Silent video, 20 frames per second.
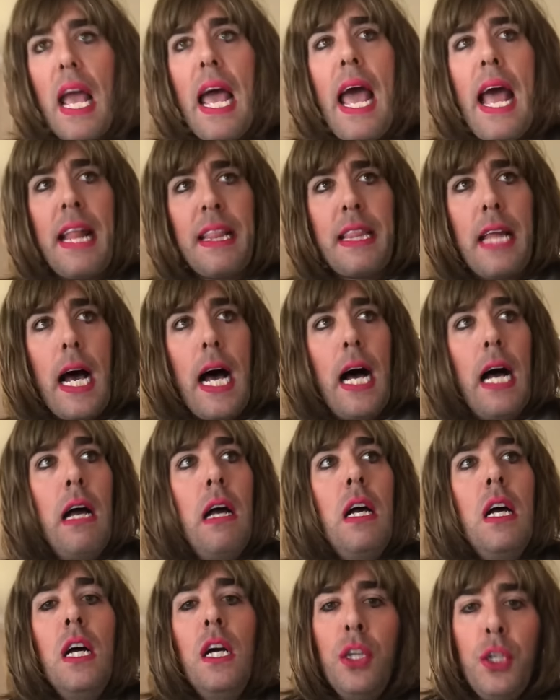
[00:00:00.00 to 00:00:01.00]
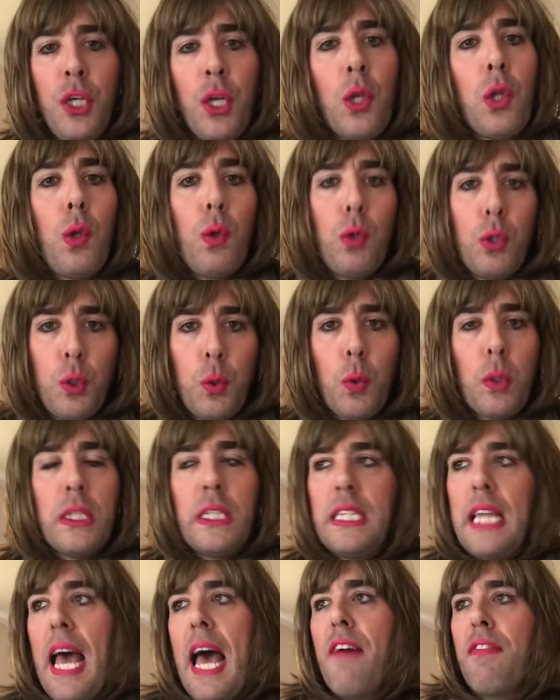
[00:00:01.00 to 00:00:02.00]
And, uh, you know, a little short
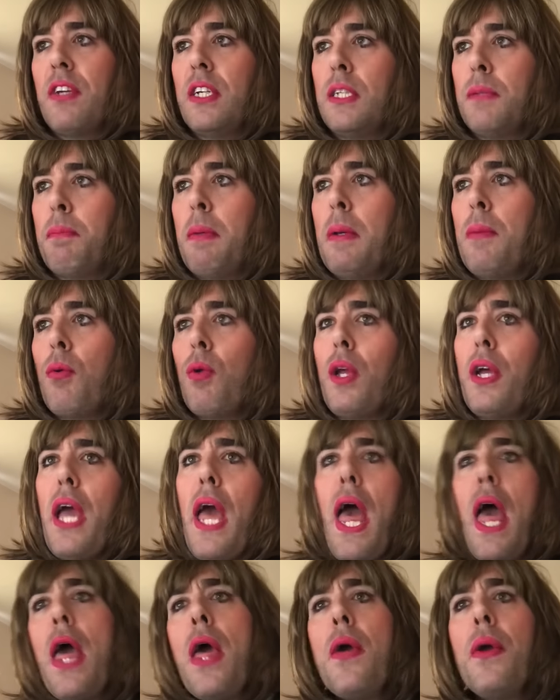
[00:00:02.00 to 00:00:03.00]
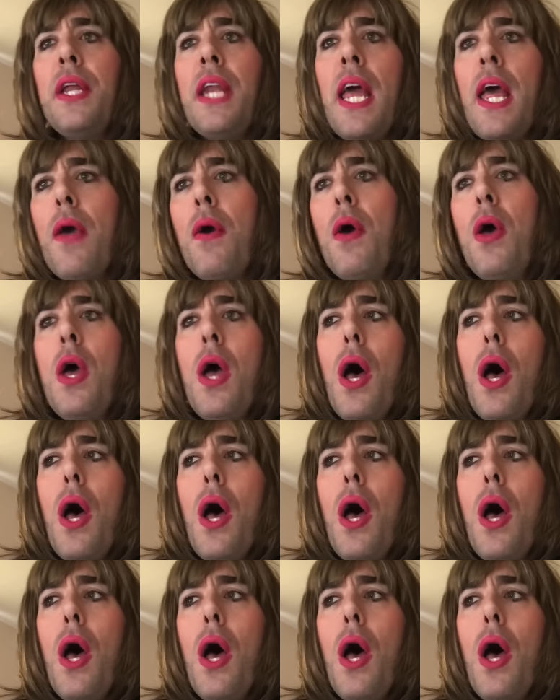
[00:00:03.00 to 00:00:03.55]
staff because people are like, hey, you know,